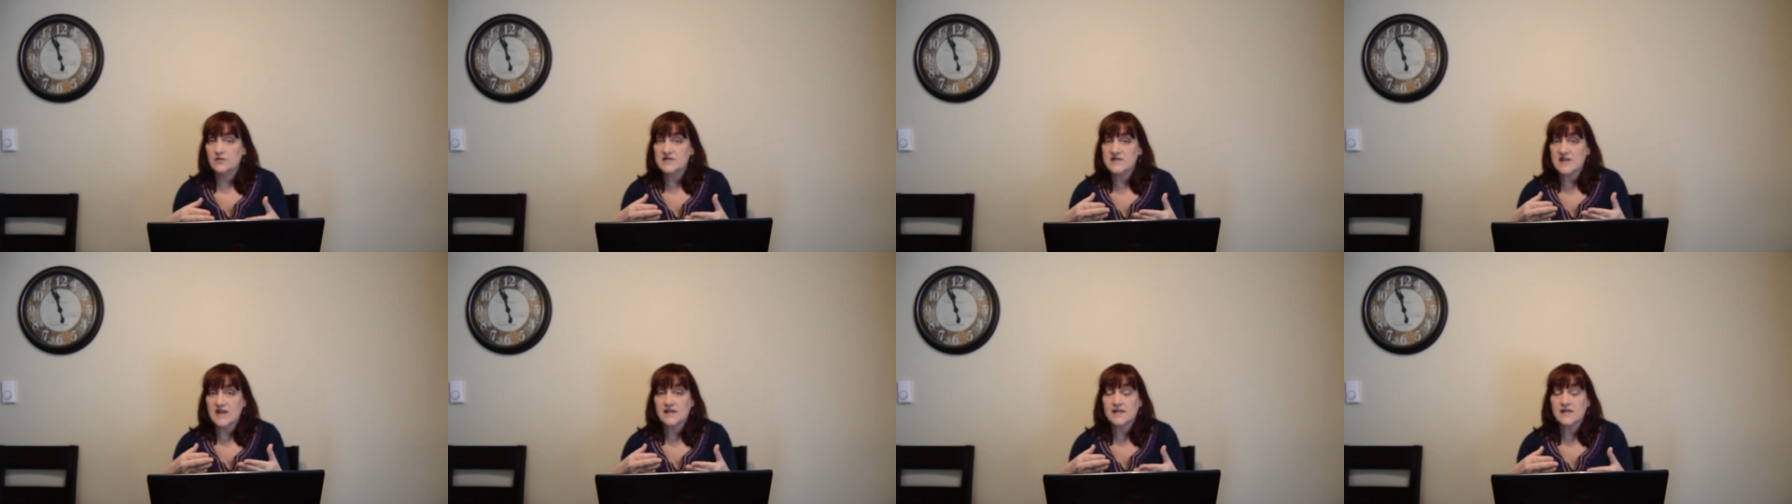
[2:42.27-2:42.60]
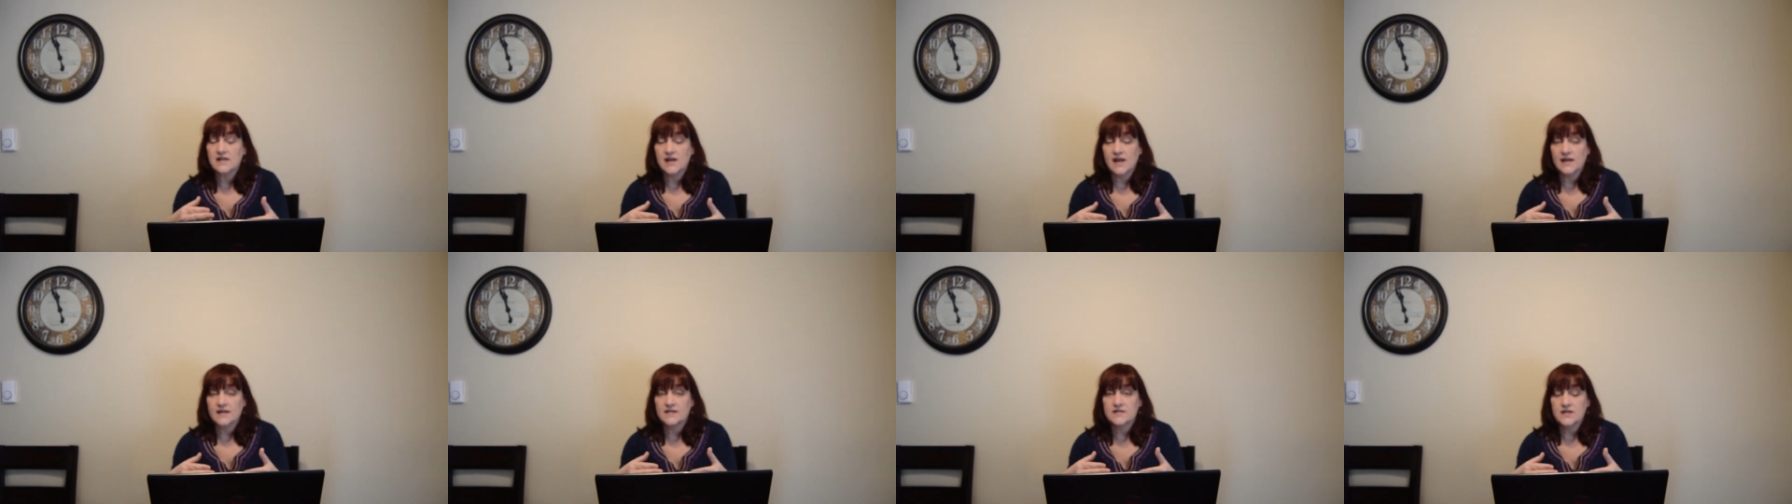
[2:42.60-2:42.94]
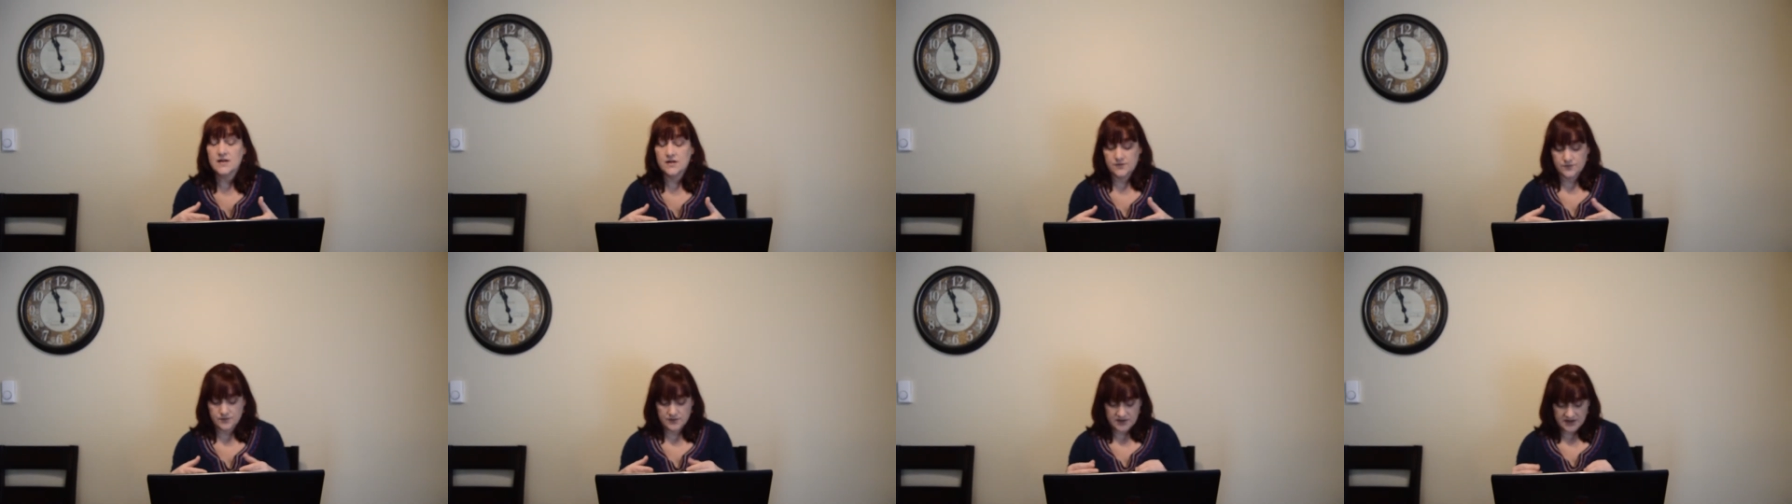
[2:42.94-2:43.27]
say, the
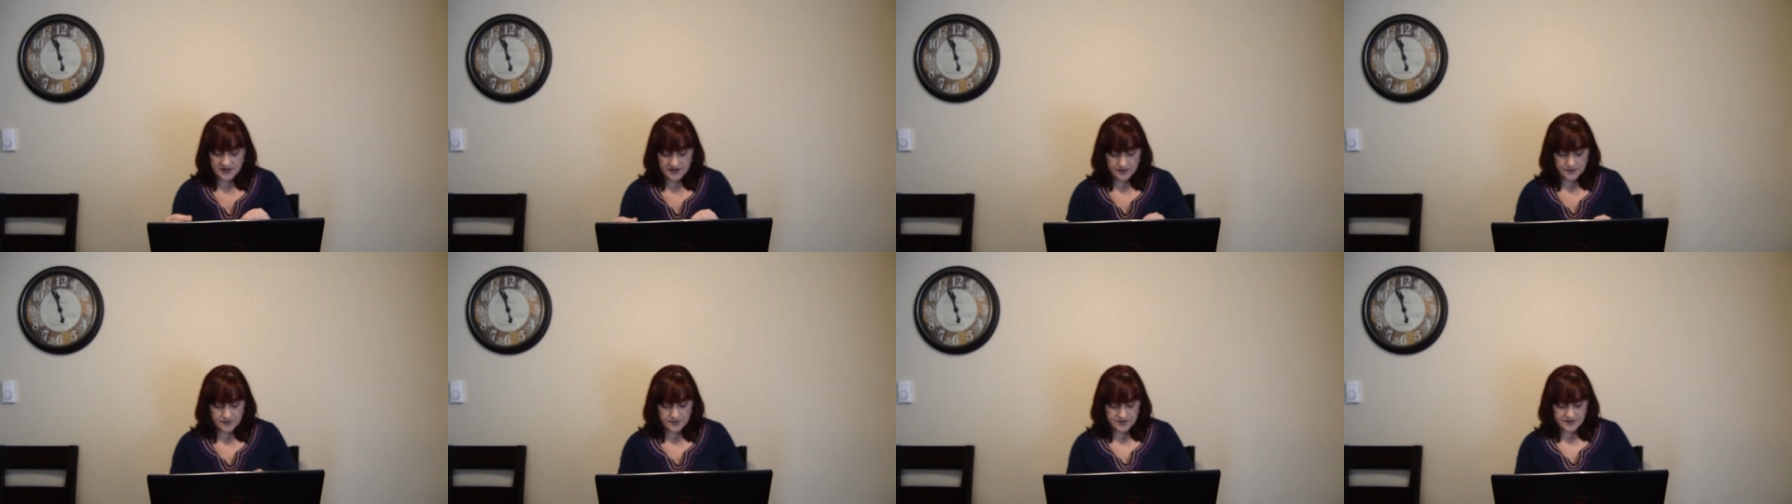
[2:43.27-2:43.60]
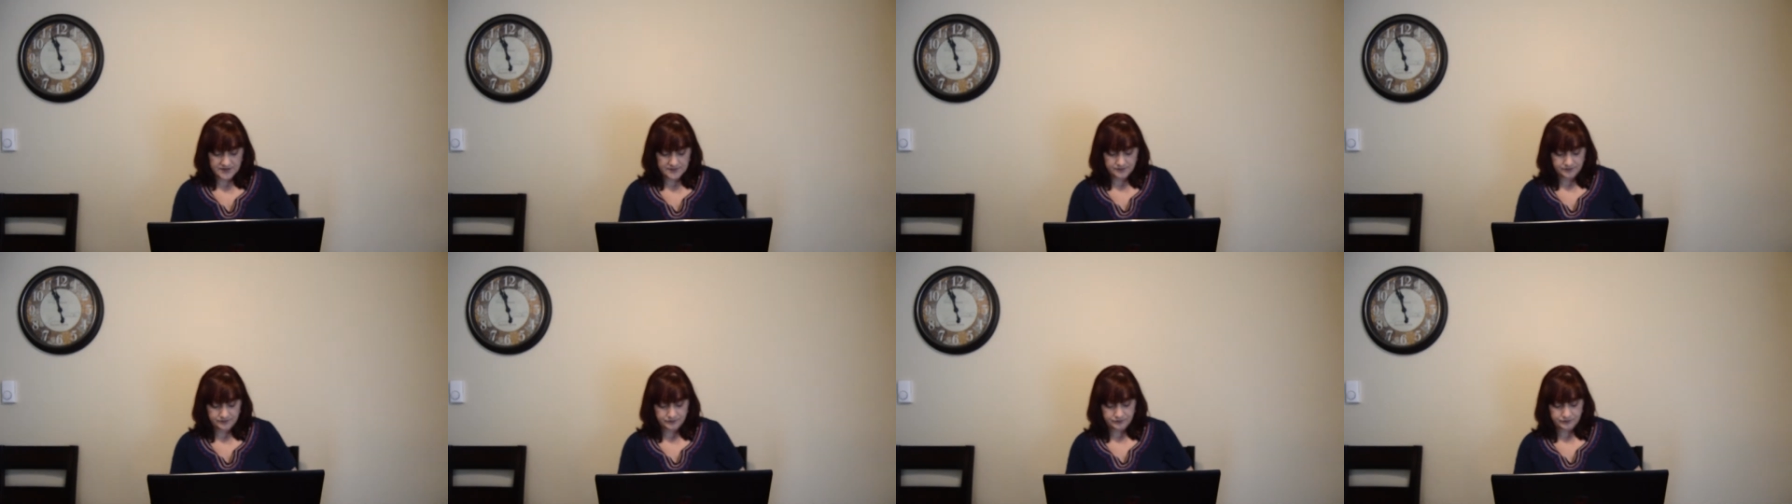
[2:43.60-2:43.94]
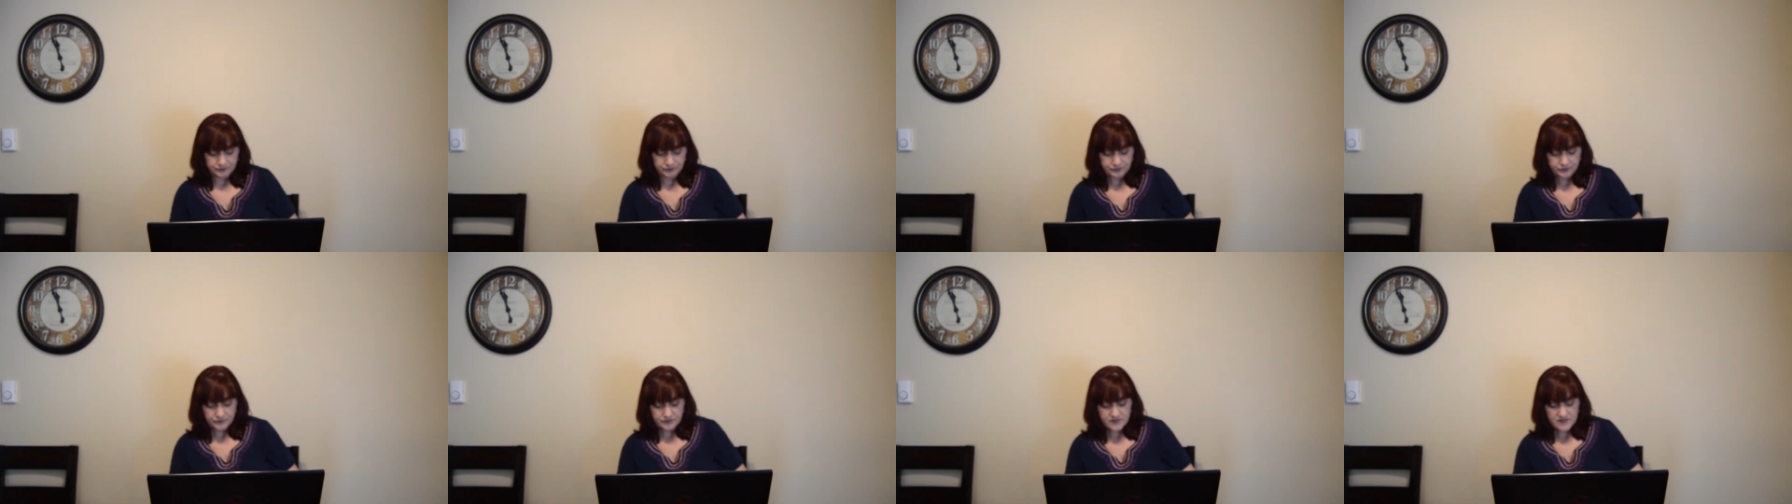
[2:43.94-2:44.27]
next 100 years.
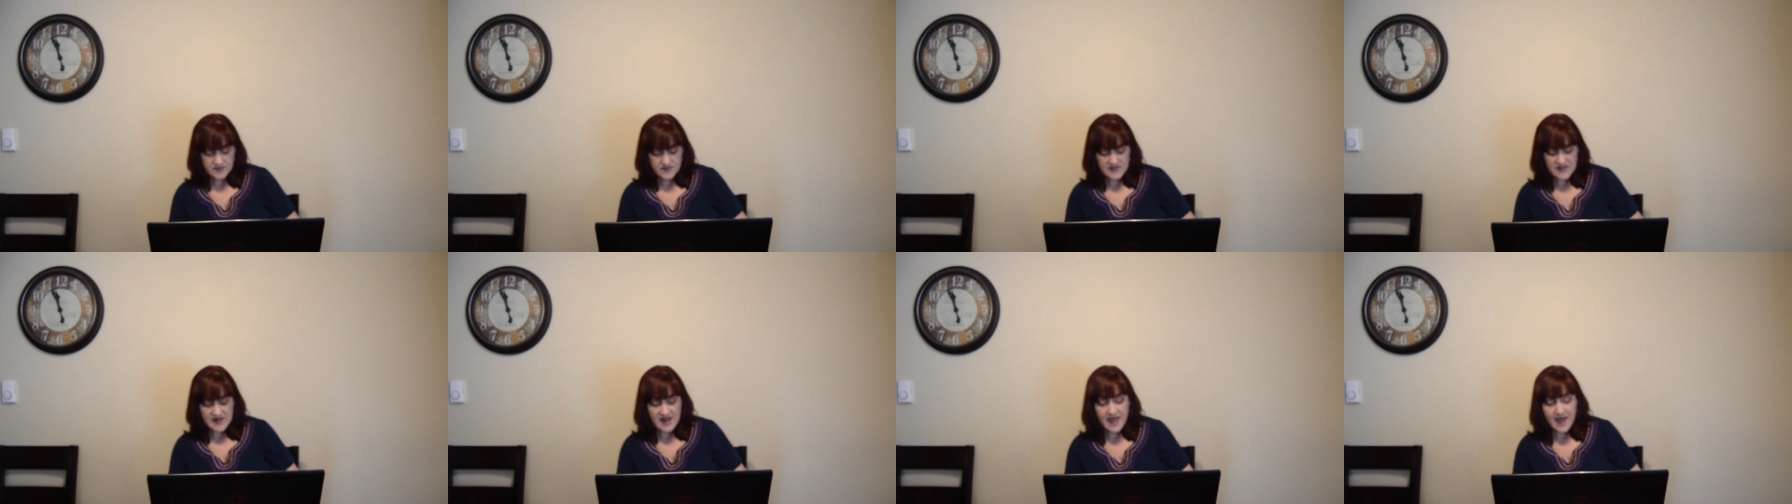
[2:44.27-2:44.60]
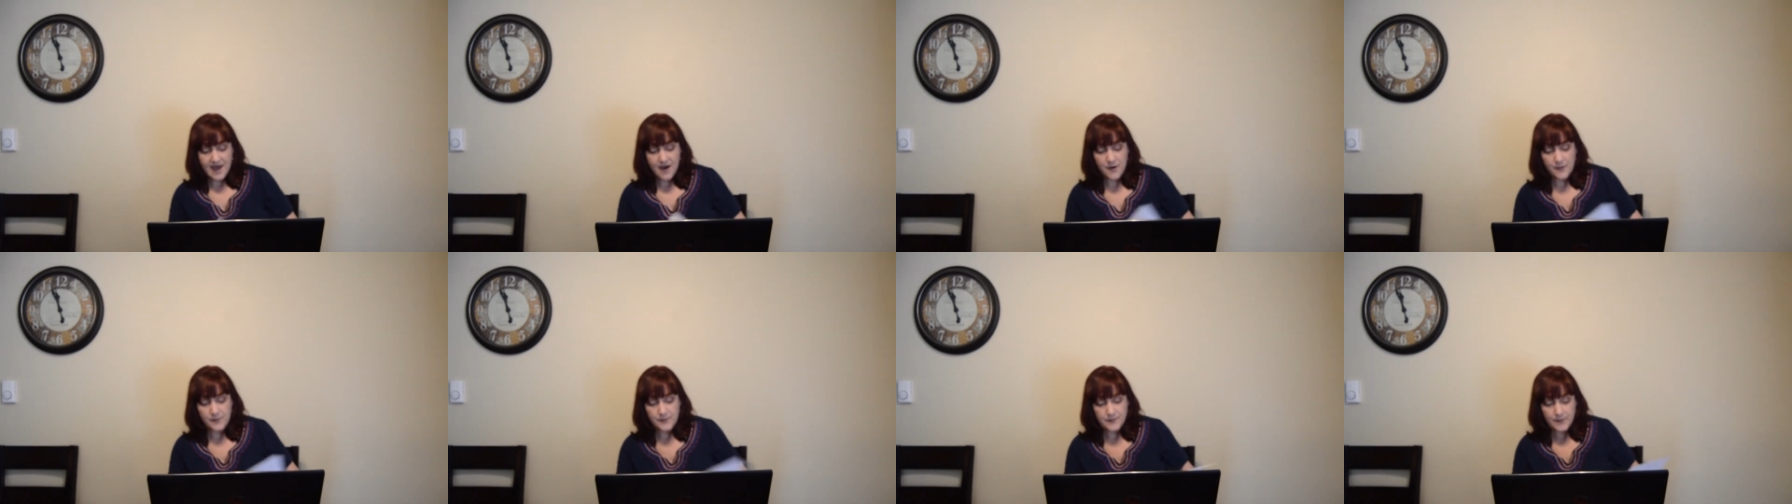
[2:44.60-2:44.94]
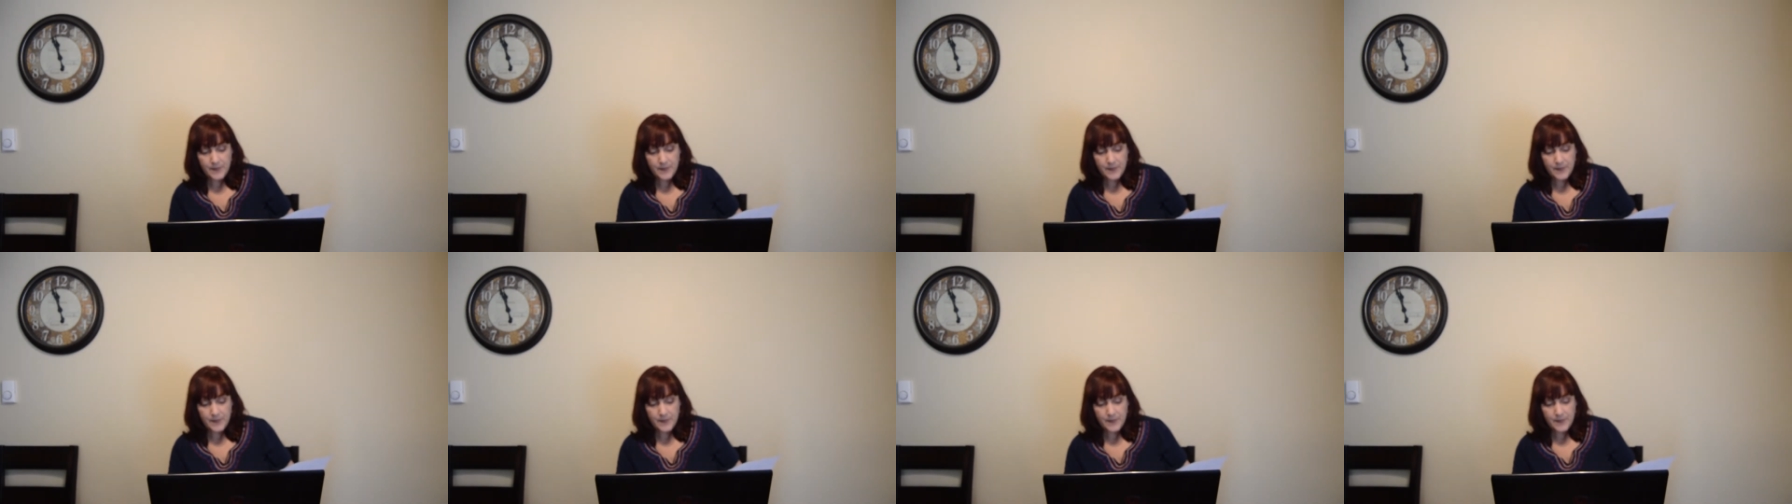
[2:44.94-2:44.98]
Now,